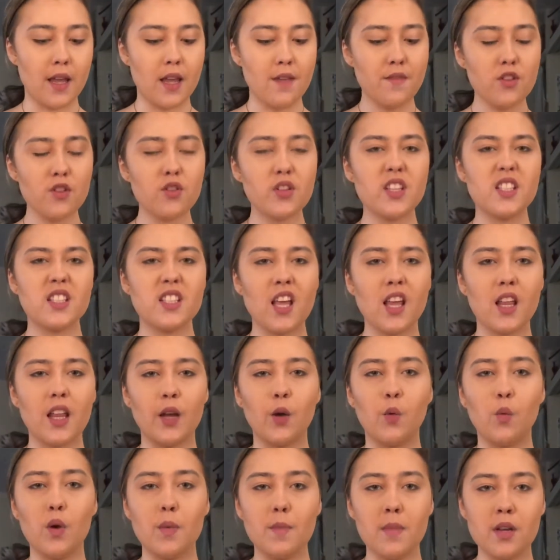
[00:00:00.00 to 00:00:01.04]
Even though they say
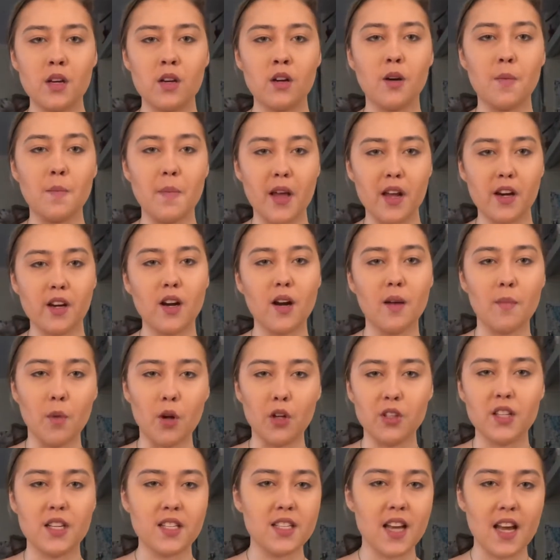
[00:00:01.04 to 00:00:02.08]
like women are better at
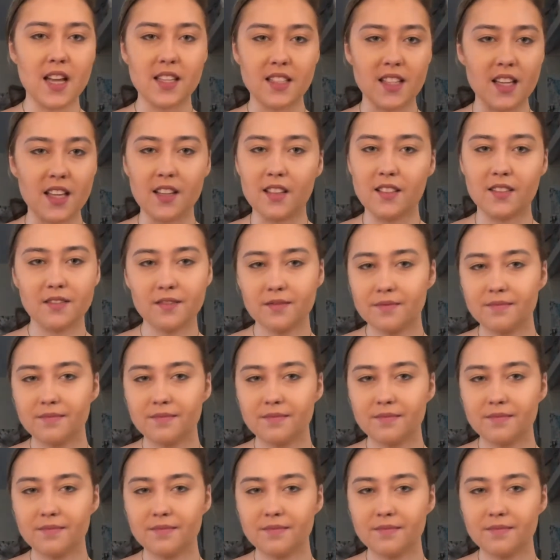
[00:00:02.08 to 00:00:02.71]
multitasking.